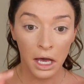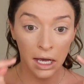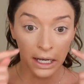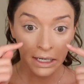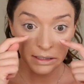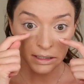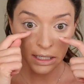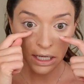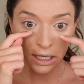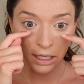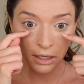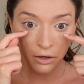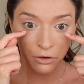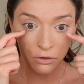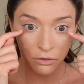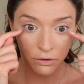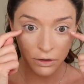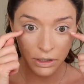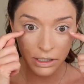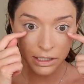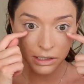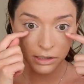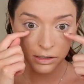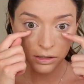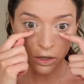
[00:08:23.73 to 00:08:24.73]
because I
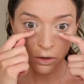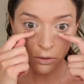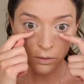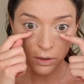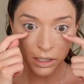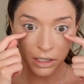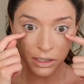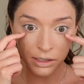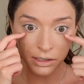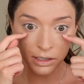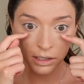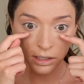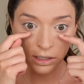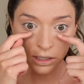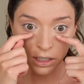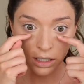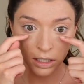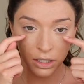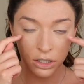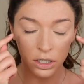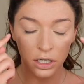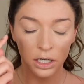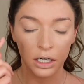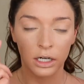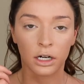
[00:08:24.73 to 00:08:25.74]
crease so easily
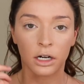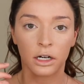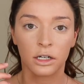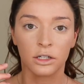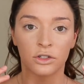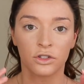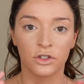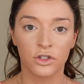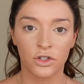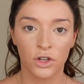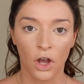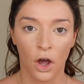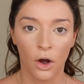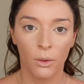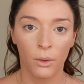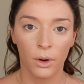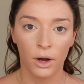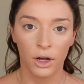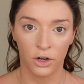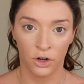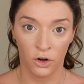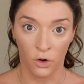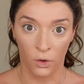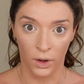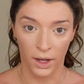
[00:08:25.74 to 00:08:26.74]
under here. It's so
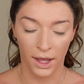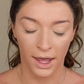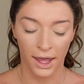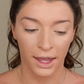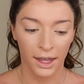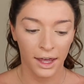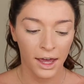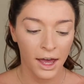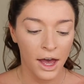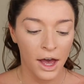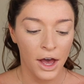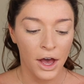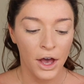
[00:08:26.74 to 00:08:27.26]
annoying.